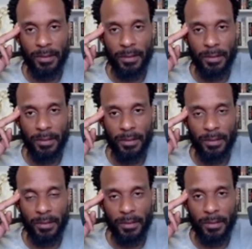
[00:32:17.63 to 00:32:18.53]

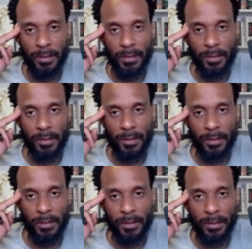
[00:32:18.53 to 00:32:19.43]

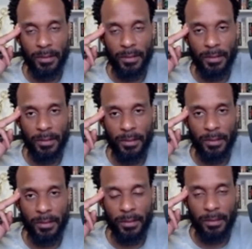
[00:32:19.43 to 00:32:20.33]

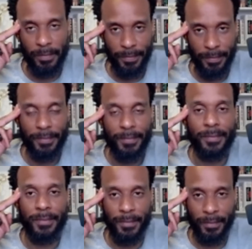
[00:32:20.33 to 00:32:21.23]

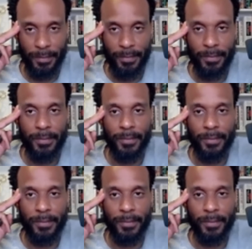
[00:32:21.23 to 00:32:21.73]
[no speech]